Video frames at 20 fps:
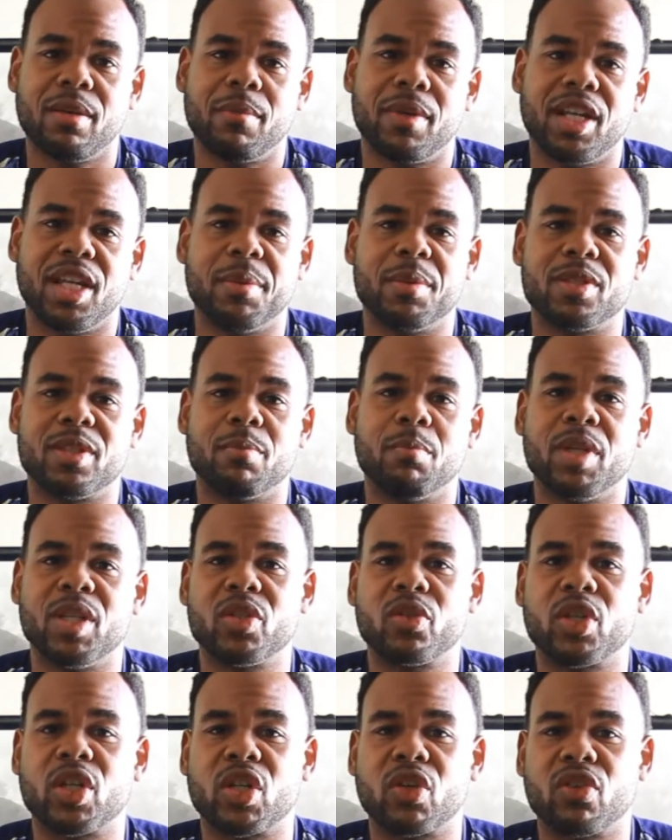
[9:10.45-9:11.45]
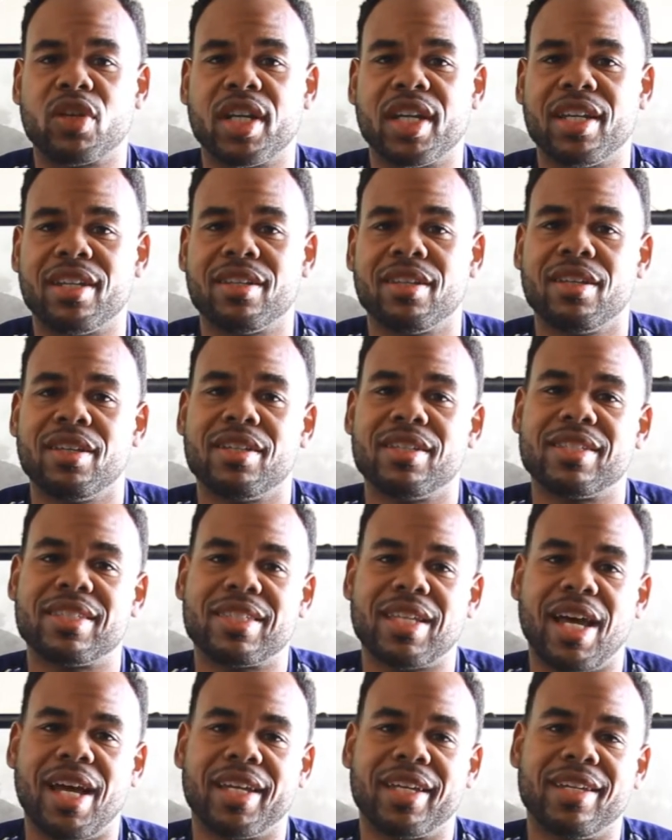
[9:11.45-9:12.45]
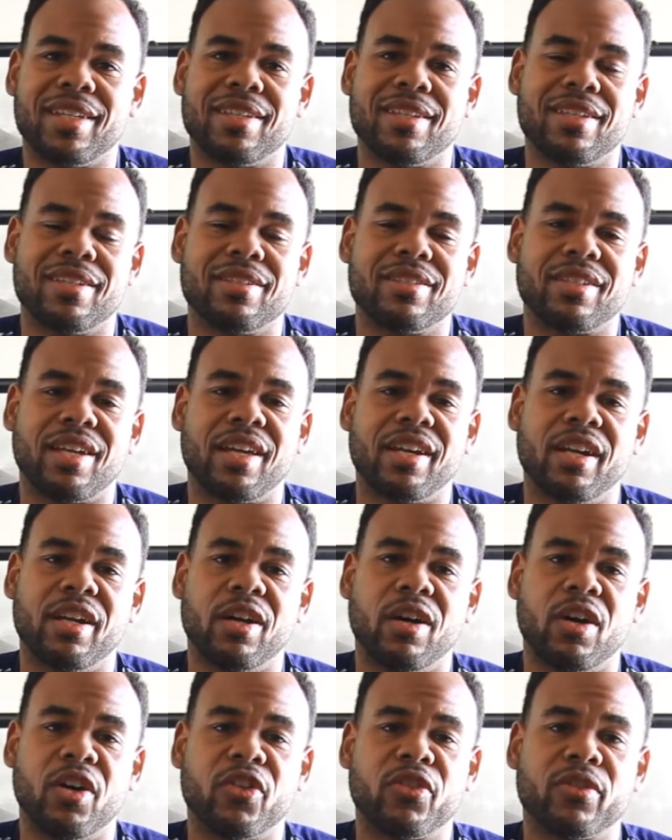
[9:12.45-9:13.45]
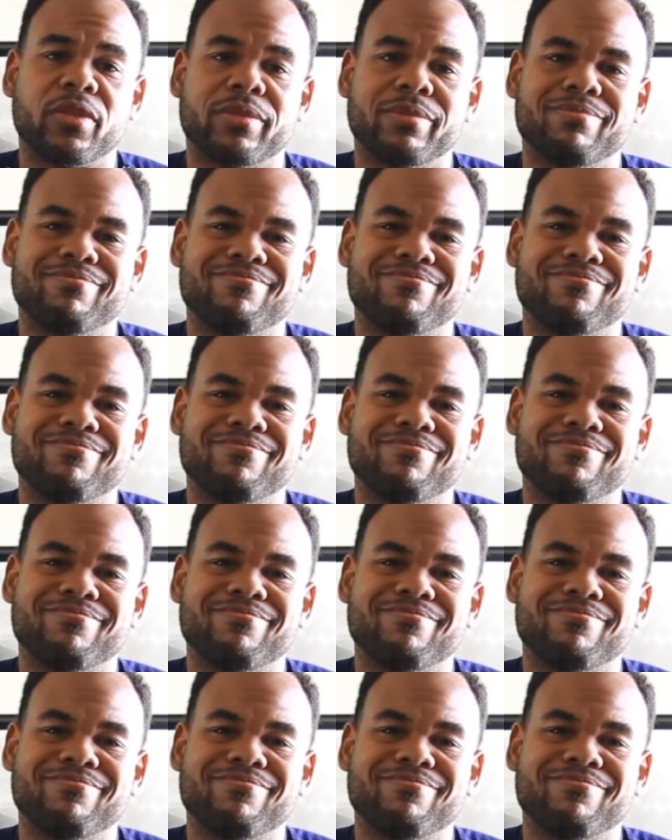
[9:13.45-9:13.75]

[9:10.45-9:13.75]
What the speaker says: My name is Dimitri Greene, Socket, signing off.